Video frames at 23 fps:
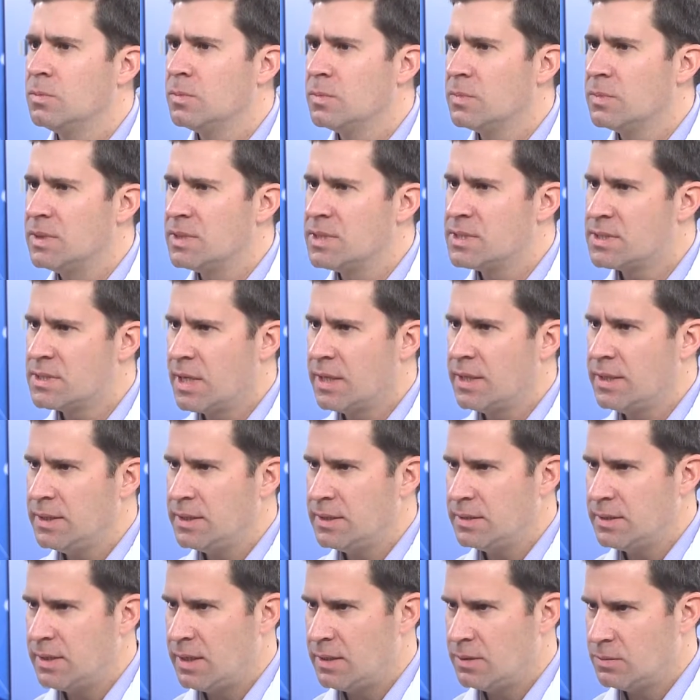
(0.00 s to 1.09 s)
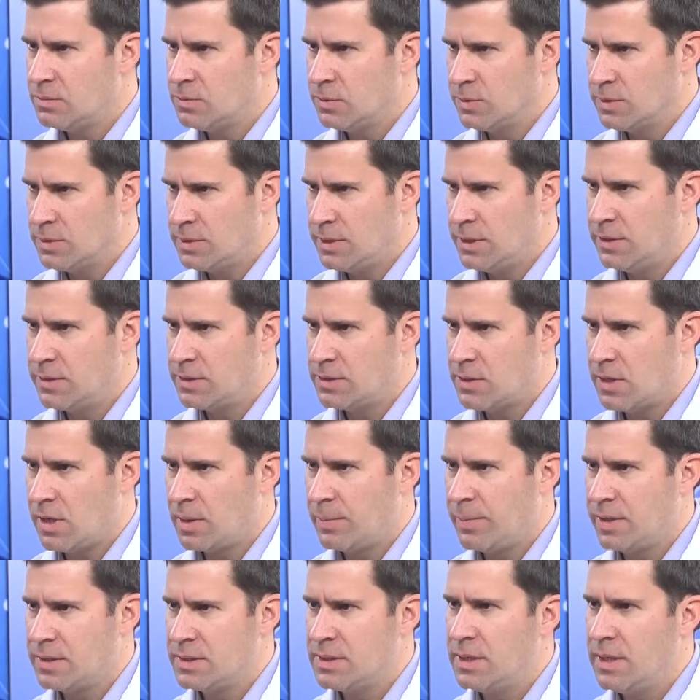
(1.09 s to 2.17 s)
The study that we're here to talk
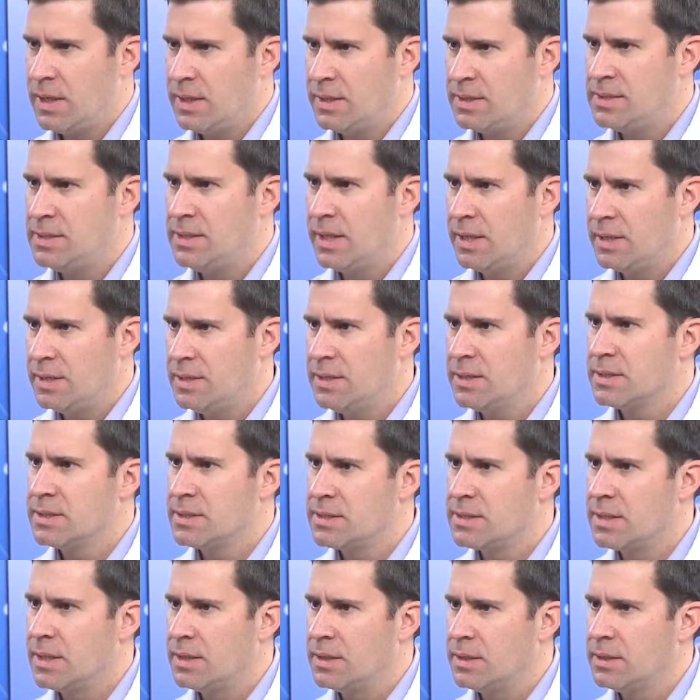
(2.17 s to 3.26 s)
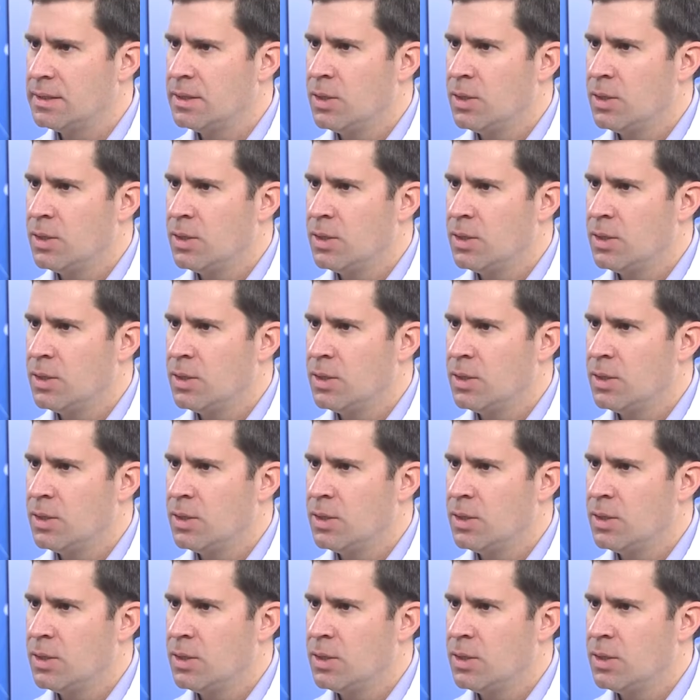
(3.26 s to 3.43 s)
about today is the IDEAS study.